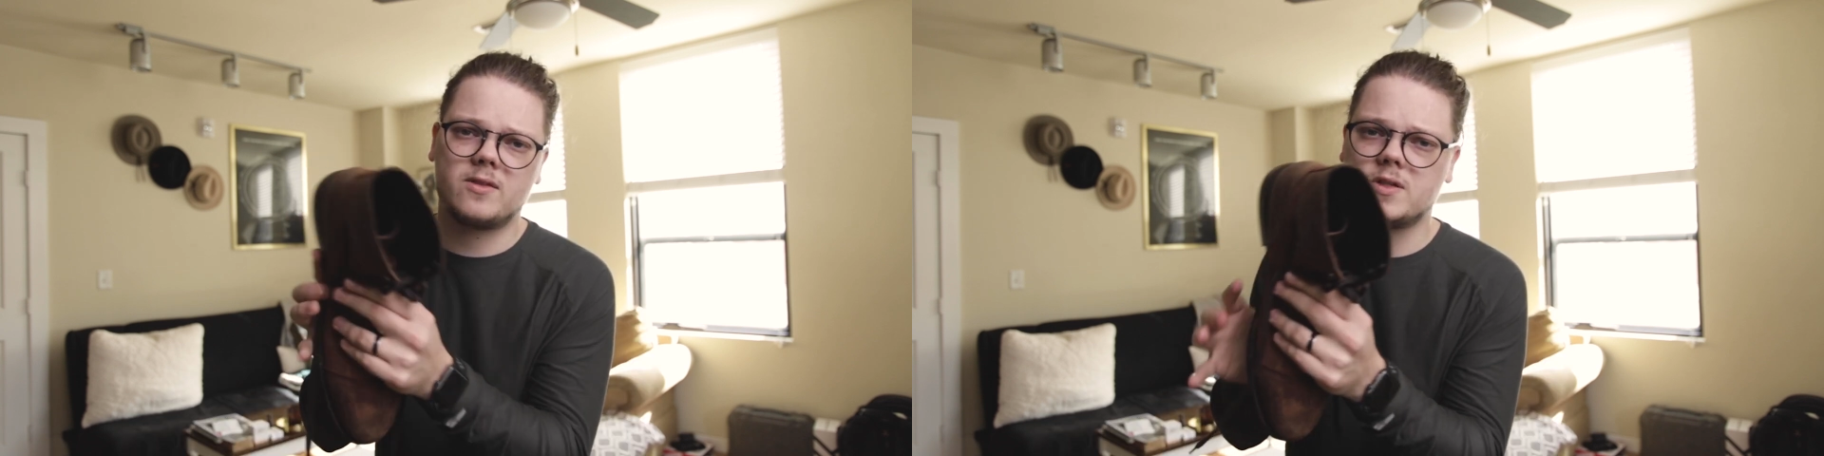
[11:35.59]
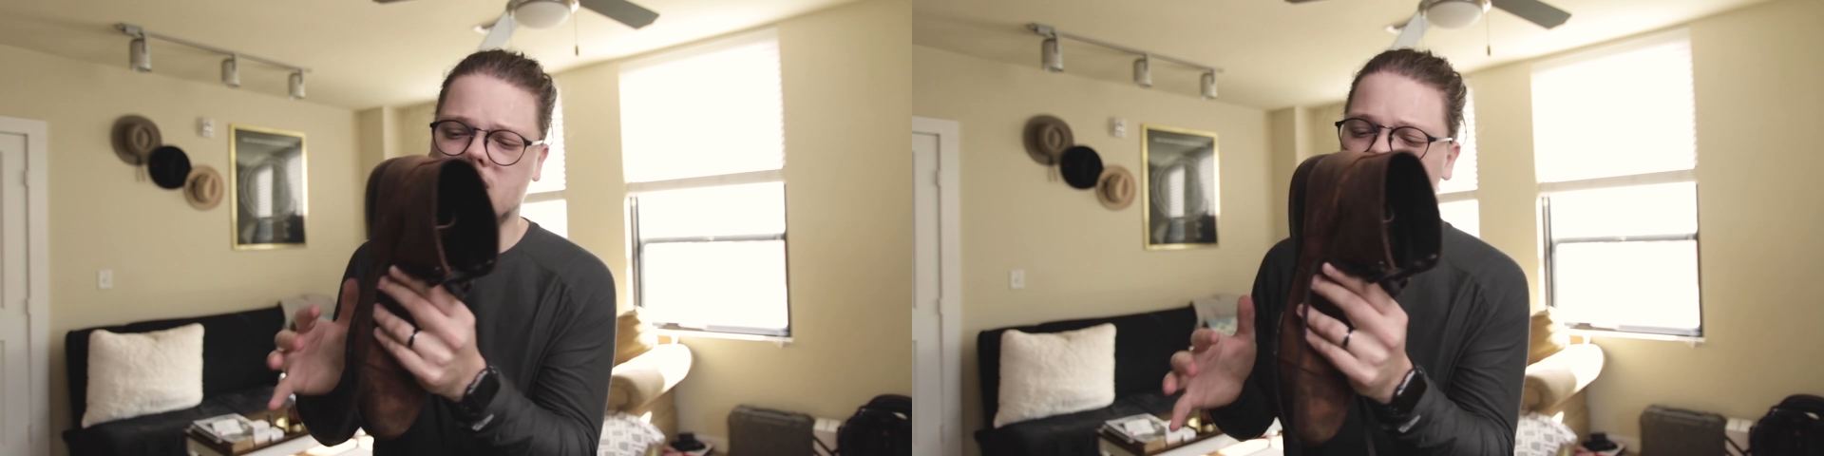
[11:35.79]

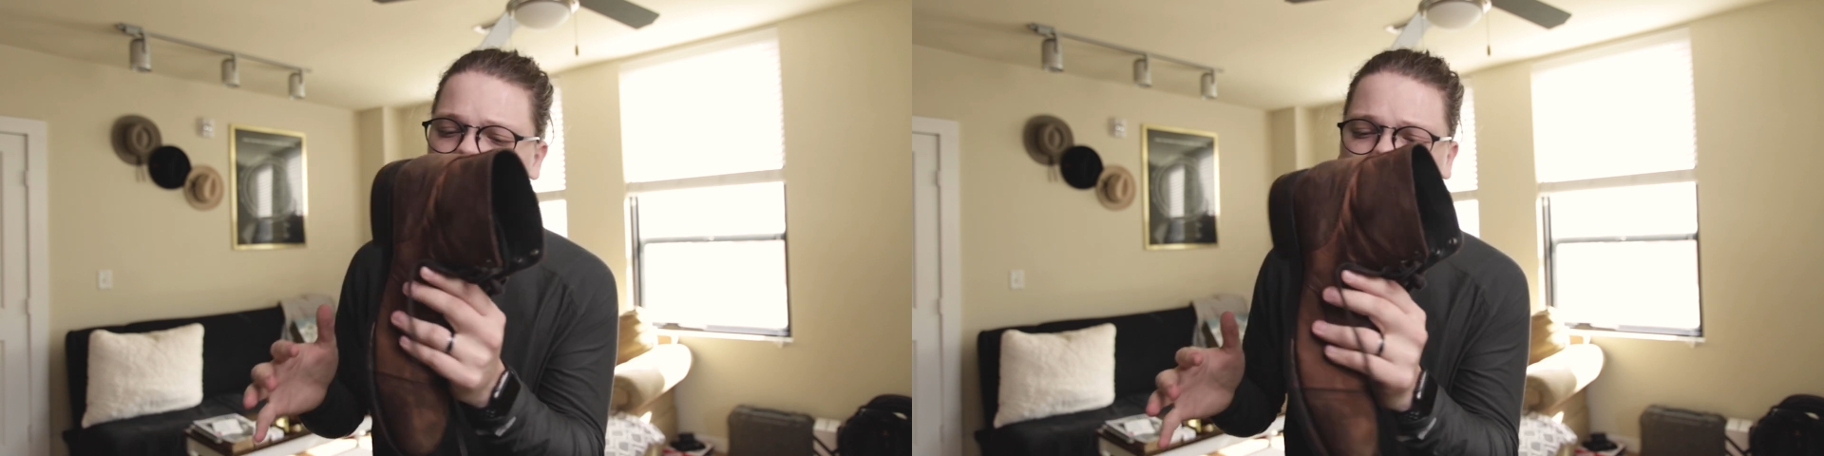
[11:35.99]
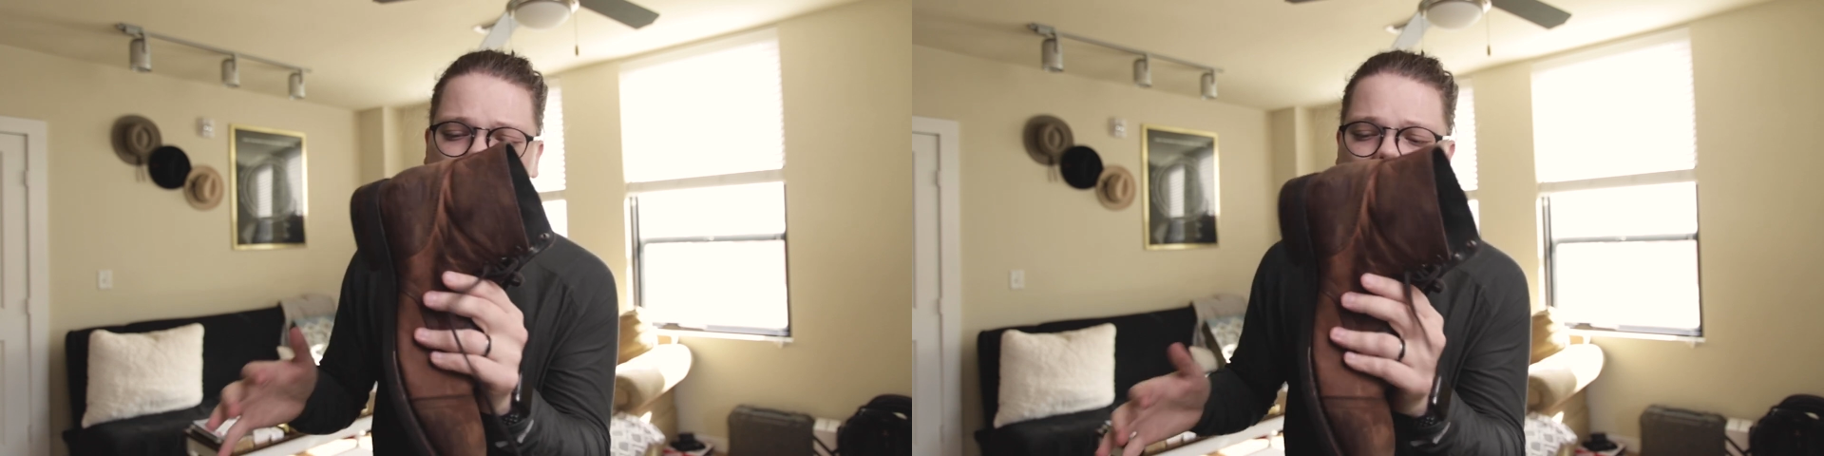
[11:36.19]
Thursday
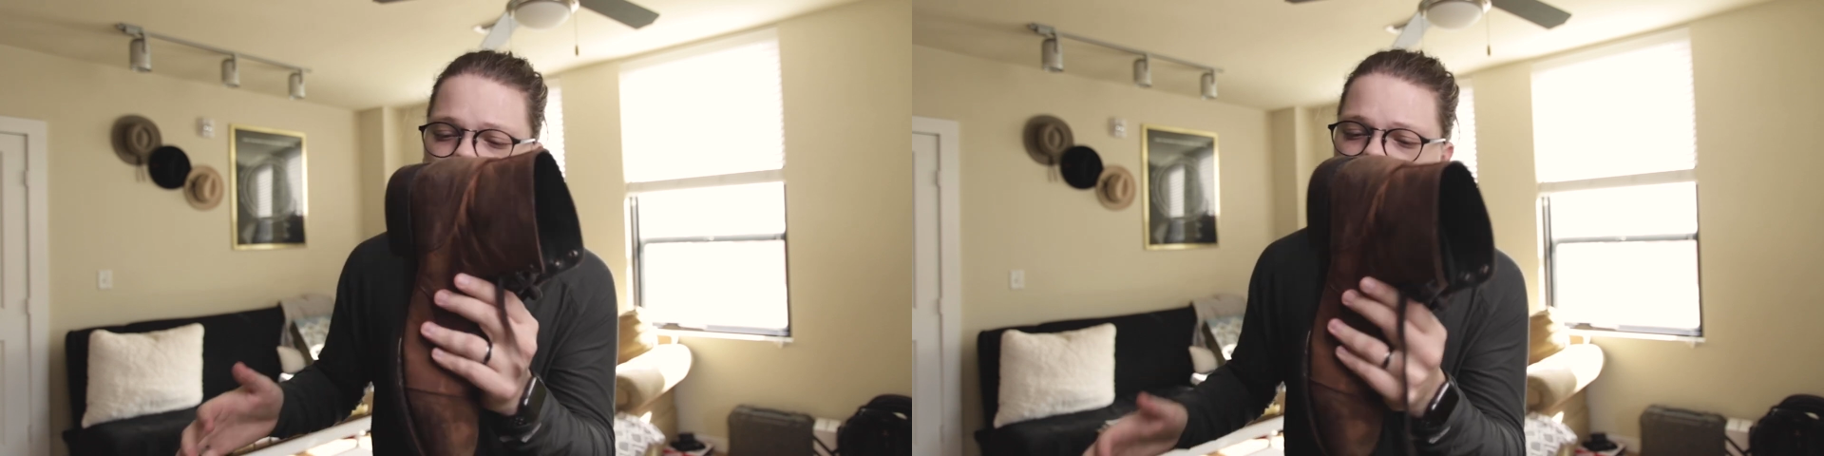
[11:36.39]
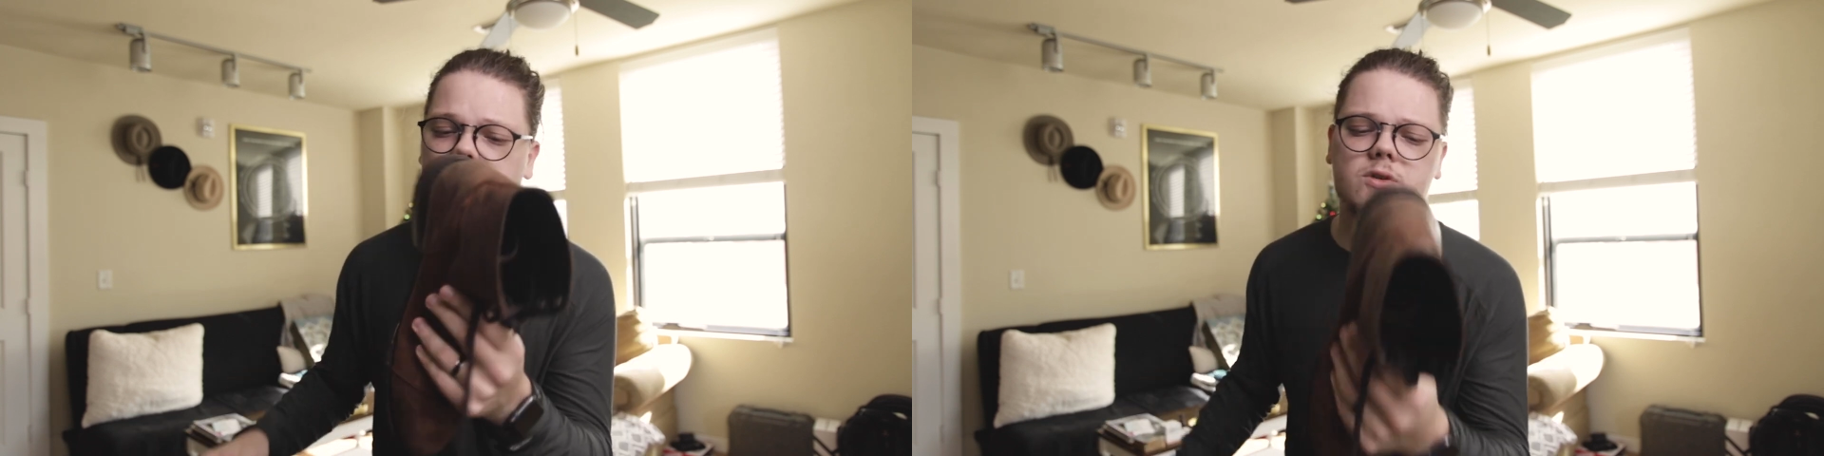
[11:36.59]
Boots.
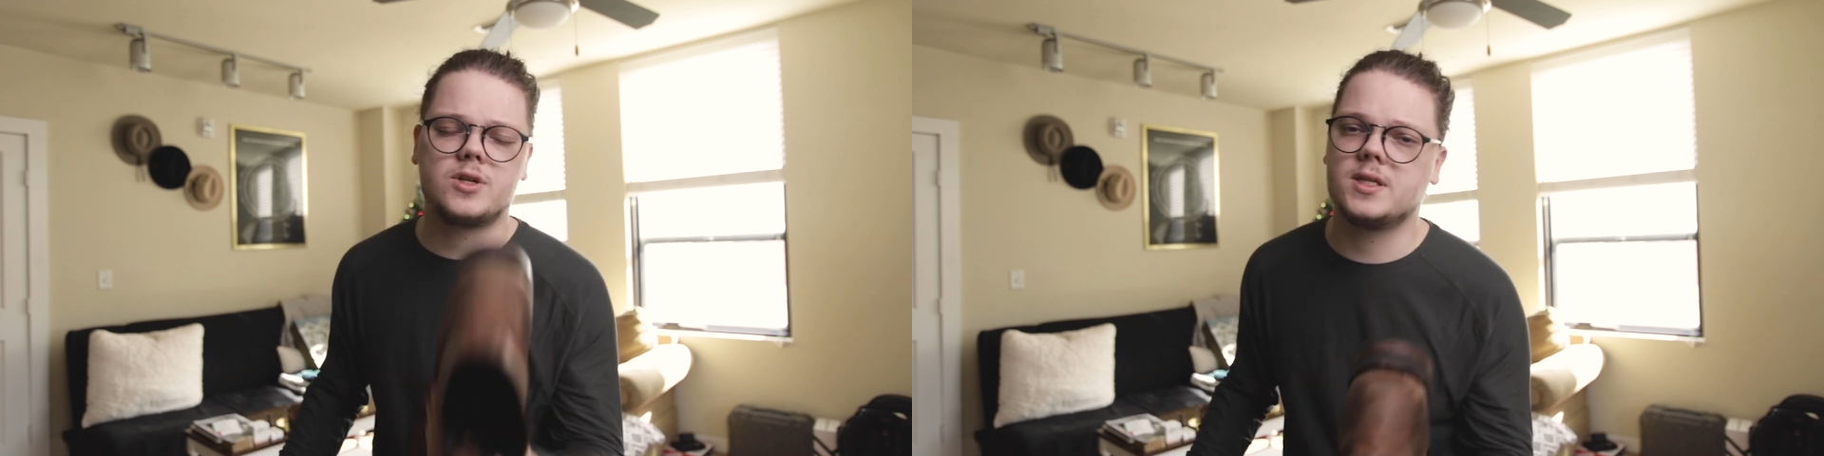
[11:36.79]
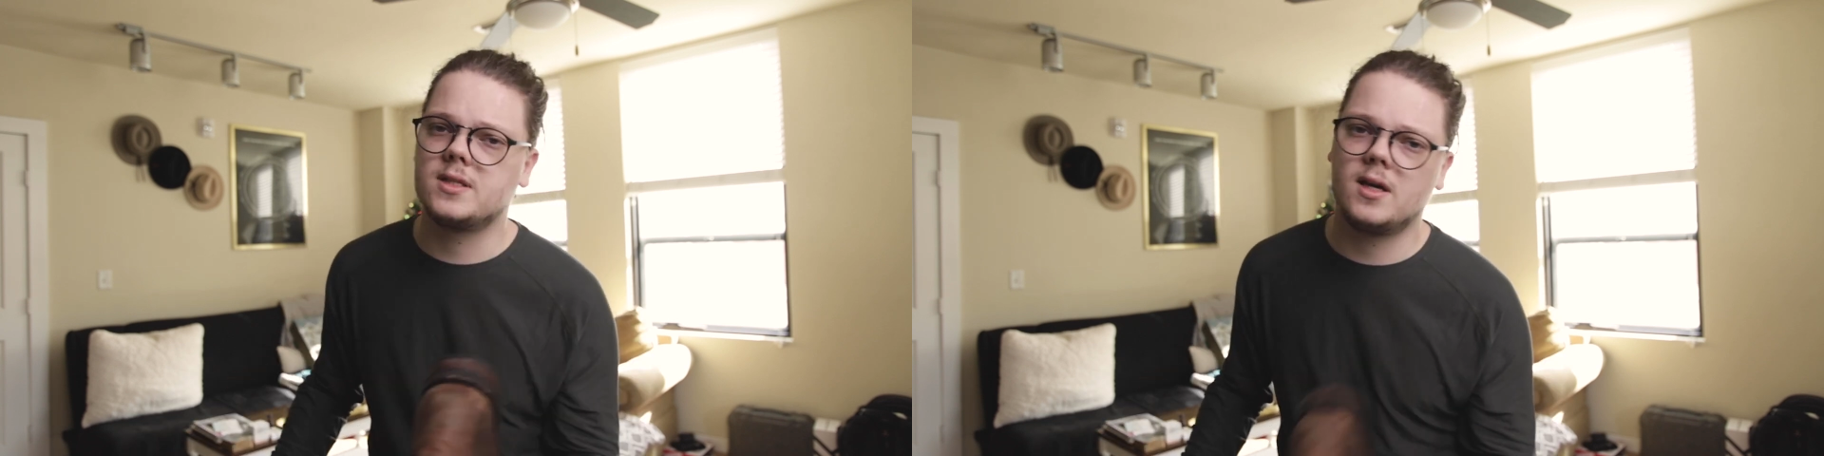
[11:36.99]
These are
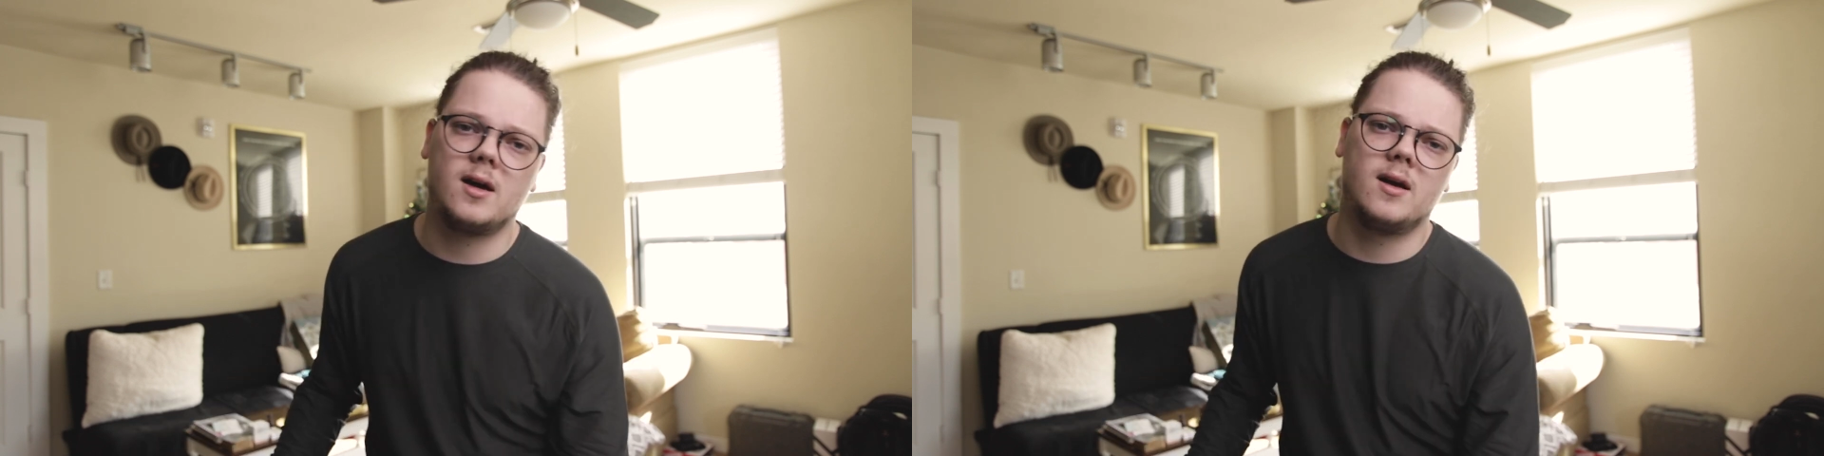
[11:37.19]
just,